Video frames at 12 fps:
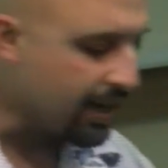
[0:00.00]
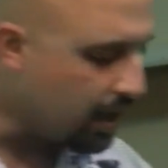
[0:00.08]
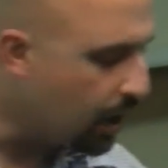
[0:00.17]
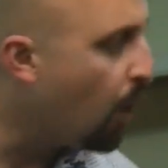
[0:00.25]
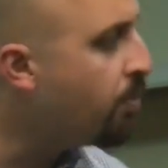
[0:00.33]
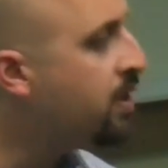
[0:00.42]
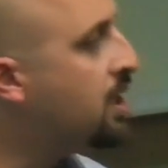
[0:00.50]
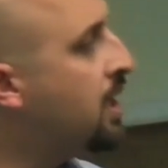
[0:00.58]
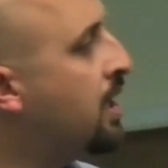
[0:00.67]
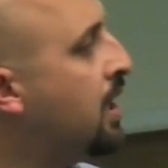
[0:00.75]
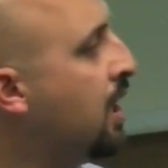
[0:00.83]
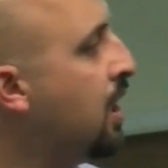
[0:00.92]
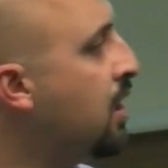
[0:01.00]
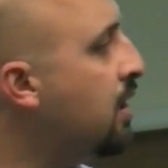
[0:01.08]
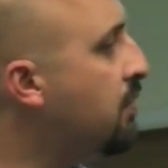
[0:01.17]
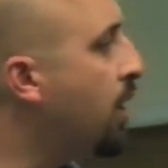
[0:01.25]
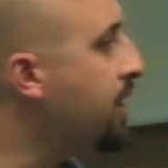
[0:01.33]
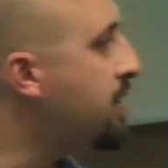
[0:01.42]
I opened it,
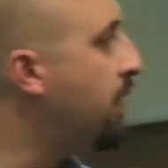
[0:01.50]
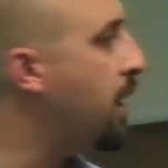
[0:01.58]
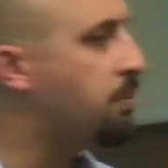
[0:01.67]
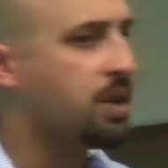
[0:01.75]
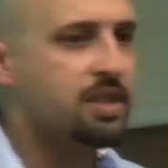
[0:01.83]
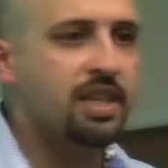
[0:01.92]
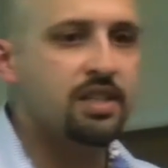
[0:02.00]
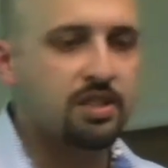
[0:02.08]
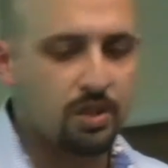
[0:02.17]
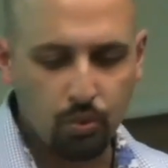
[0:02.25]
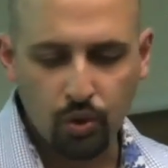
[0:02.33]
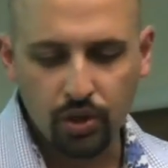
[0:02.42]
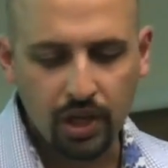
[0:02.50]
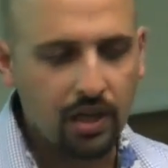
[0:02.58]
you've won this very prestigious award.